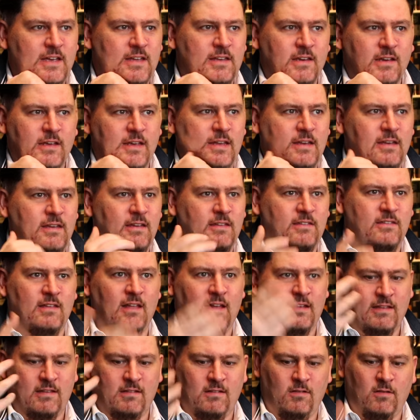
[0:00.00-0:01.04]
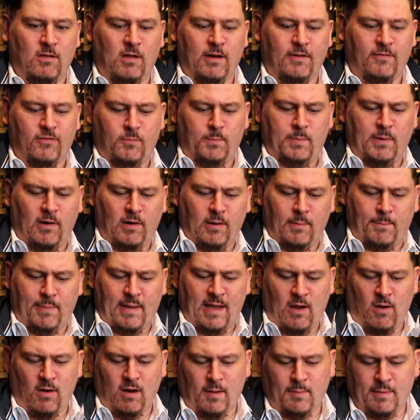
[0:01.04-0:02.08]
In, in, in like there's a lot of spirit
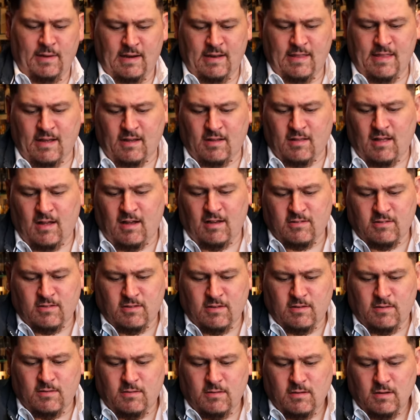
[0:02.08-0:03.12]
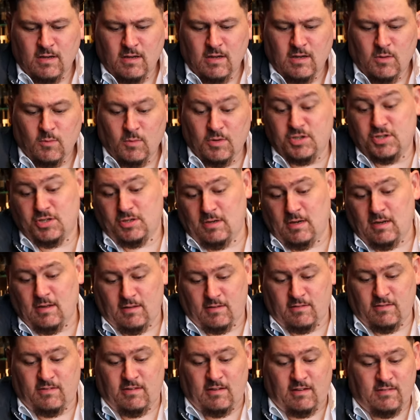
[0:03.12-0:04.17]
power coming out of that glass, to, uh, which yeah,
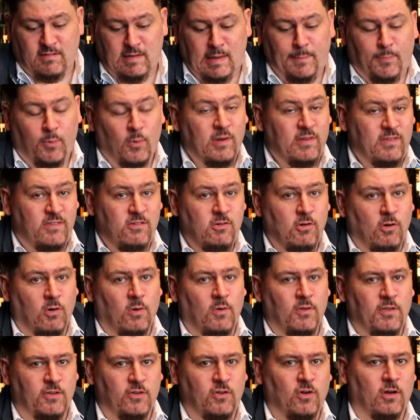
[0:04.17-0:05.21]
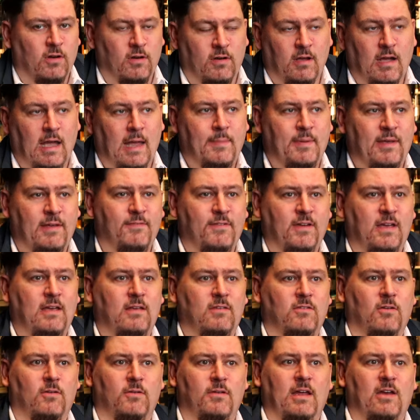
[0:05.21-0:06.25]
it's 60.0 on the dot ABV,
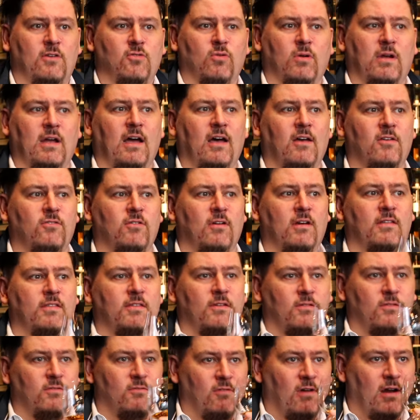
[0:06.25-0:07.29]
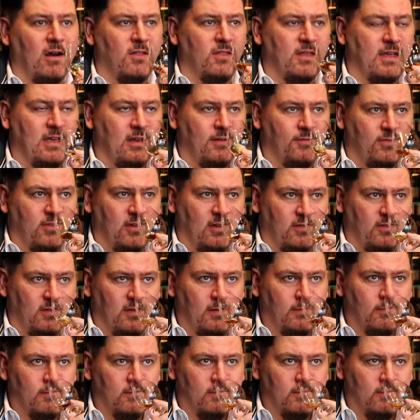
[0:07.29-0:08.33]
so natural cask strength on right on the head of 60.